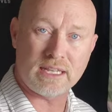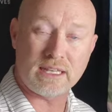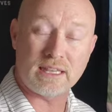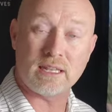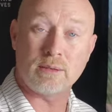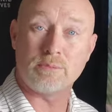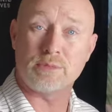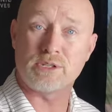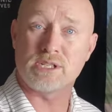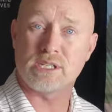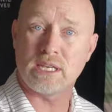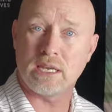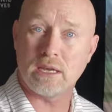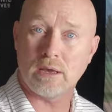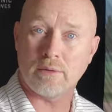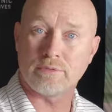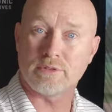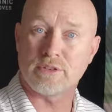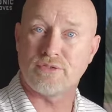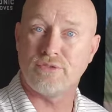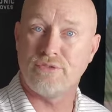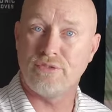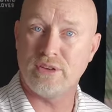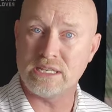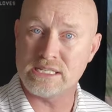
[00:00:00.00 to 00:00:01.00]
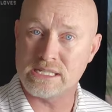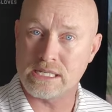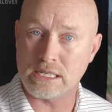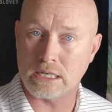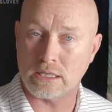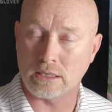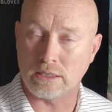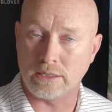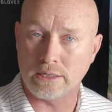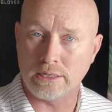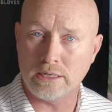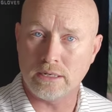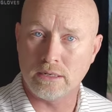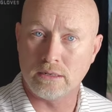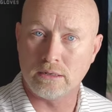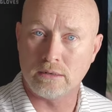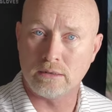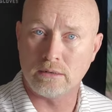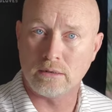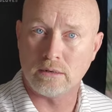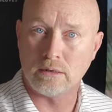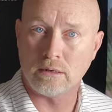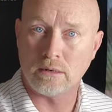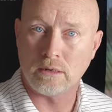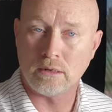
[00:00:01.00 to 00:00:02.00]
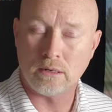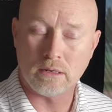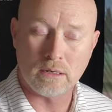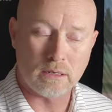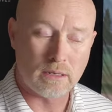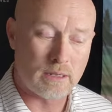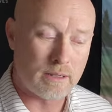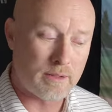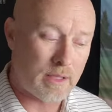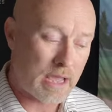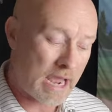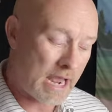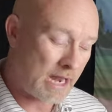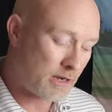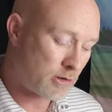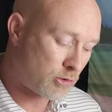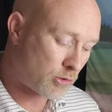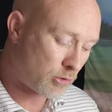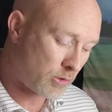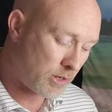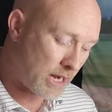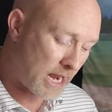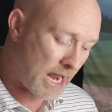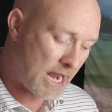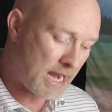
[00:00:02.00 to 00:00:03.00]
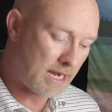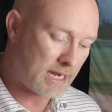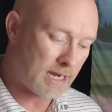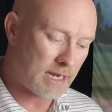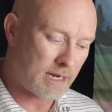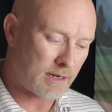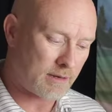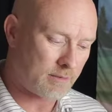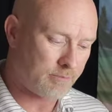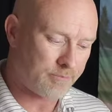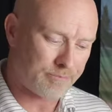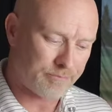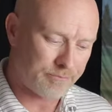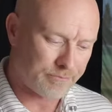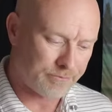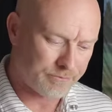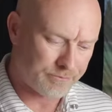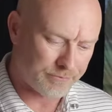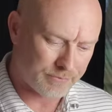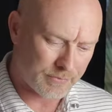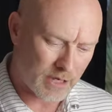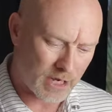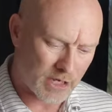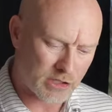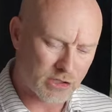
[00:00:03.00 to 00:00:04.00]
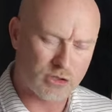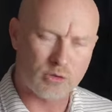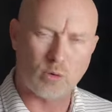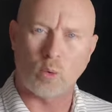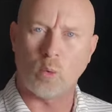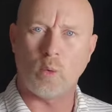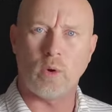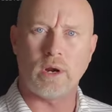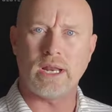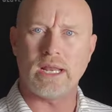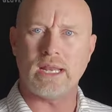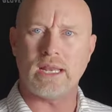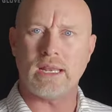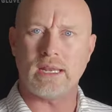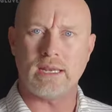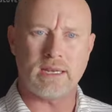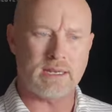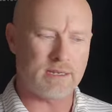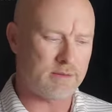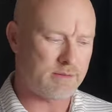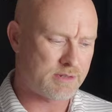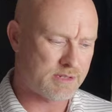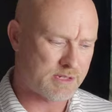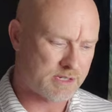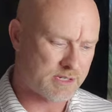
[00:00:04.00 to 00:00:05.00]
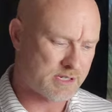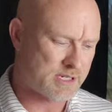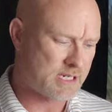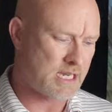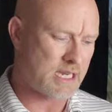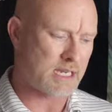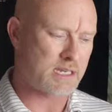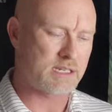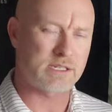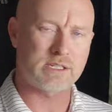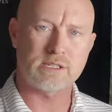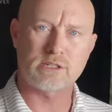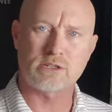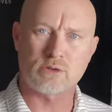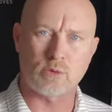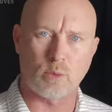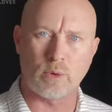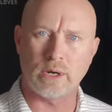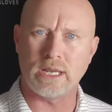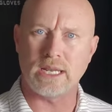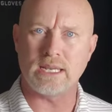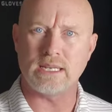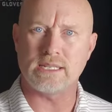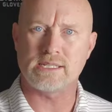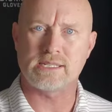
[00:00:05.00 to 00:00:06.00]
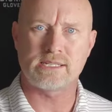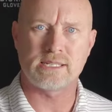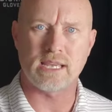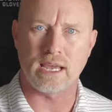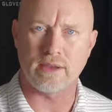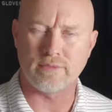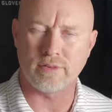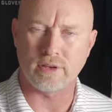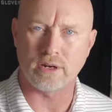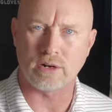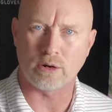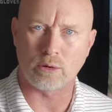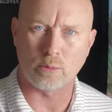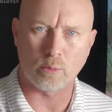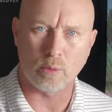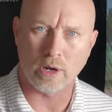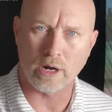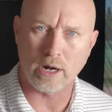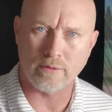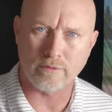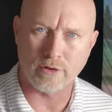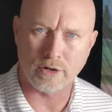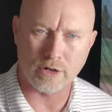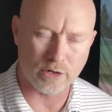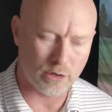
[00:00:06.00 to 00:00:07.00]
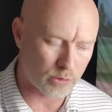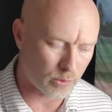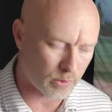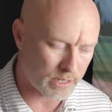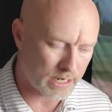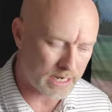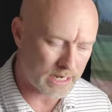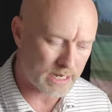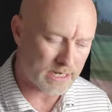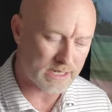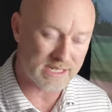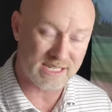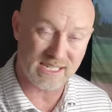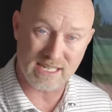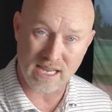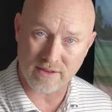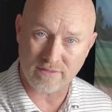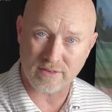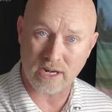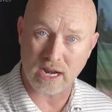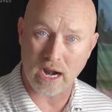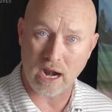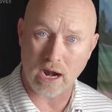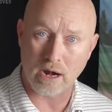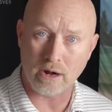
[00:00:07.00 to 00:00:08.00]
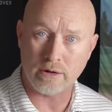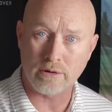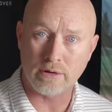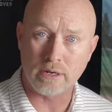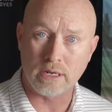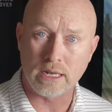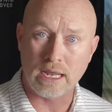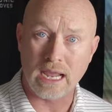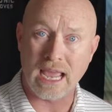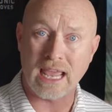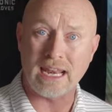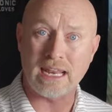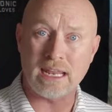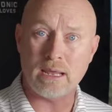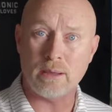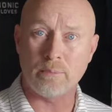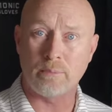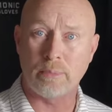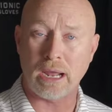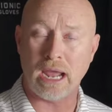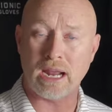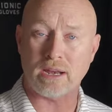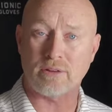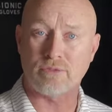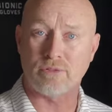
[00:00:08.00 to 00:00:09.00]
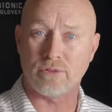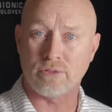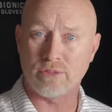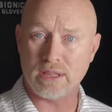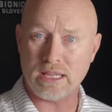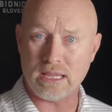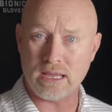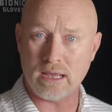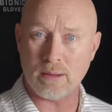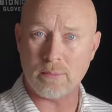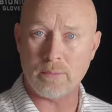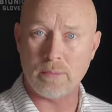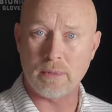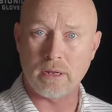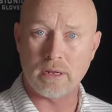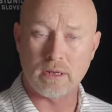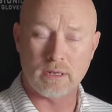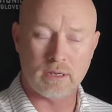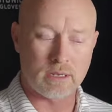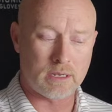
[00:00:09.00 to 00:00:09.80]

it themselves physically and creating a 26, 27, or whatever degree 7 iron at impact for them,